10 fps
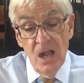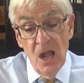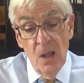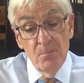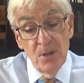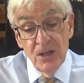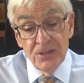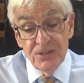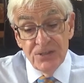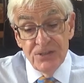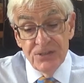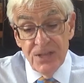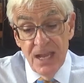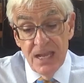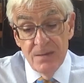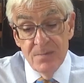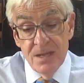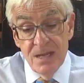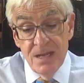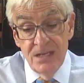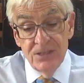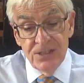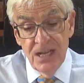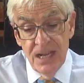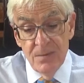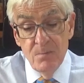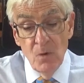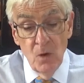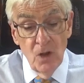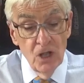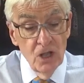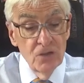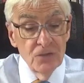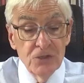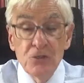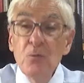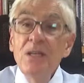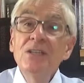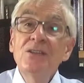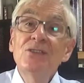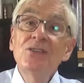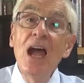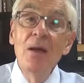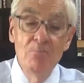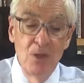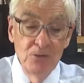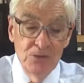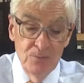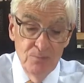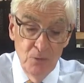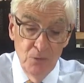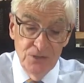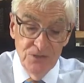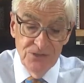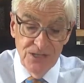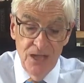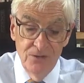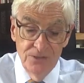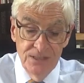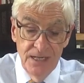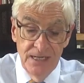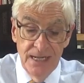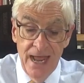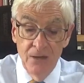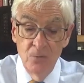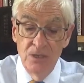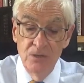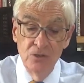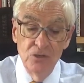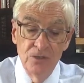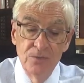a person's name is to him or her the sweetest and most important sound in any language.